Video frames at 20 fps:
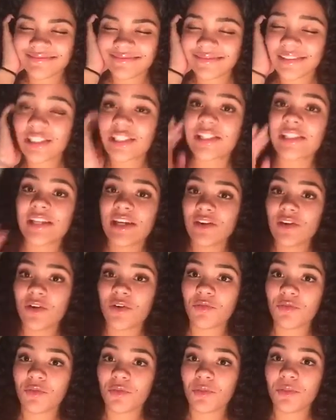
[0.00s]
she's in
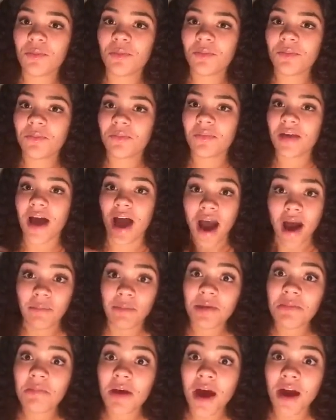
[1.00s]
her room. I'm
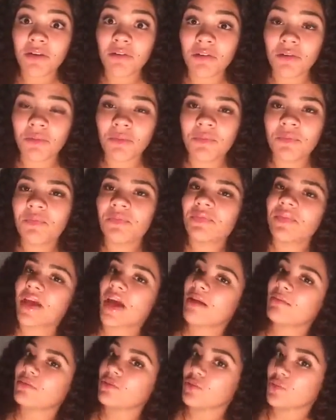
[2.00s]
in my room.
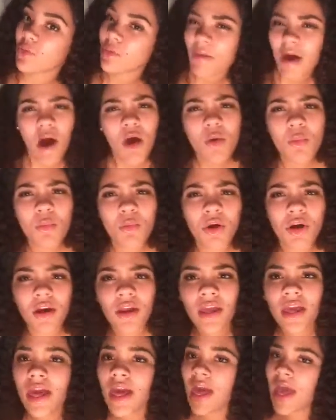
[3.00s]
I'm doing my
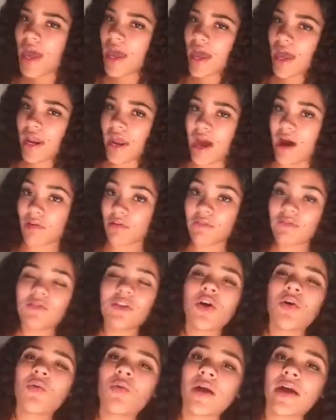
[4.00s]
homework, and out of
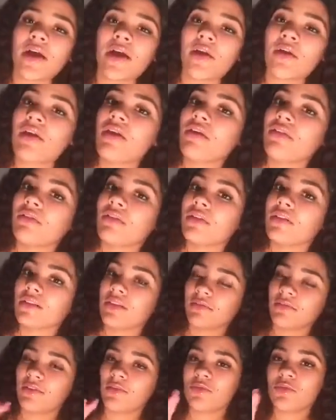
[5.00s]
nowhere, the
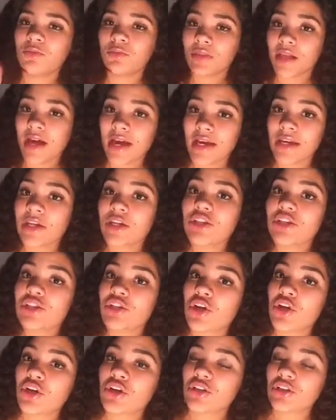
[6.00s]
living room light
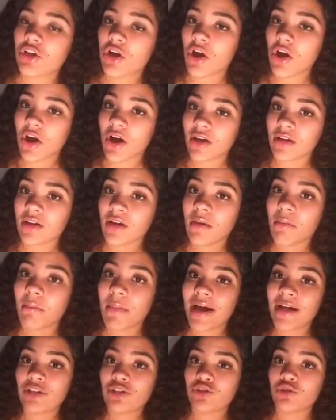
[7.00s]
turns on.
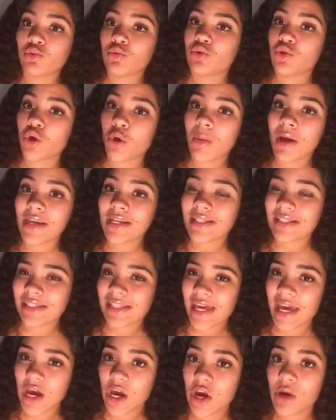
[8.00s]
Mind you, nobody is
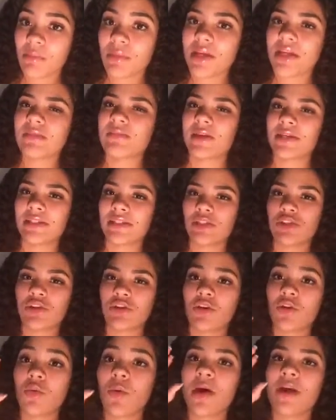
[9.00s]
there because my sister
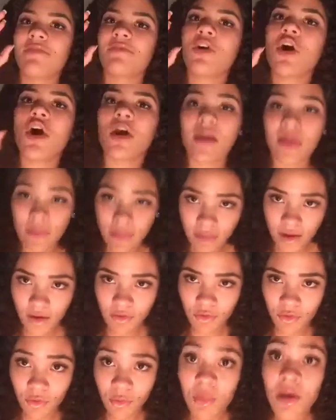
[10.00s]
and her wife are in
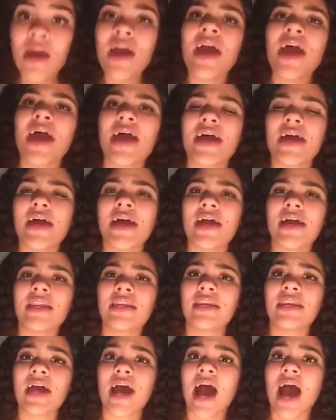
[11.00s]
their room,
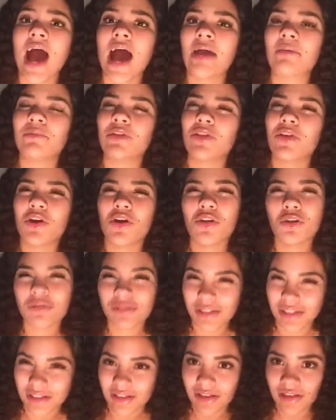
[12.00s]
and I'm the
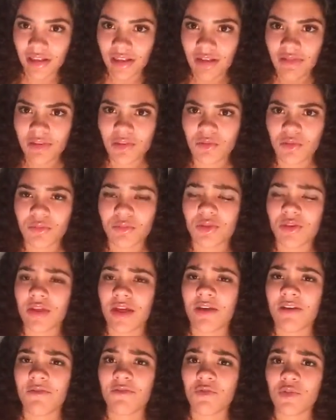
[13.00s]
closest to the living room, so
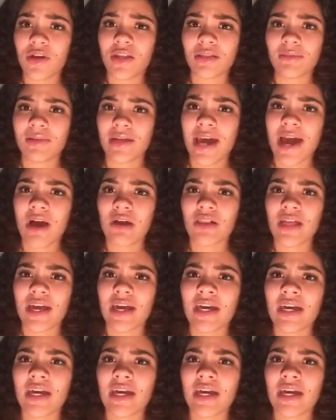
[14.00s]
that it freaked me out.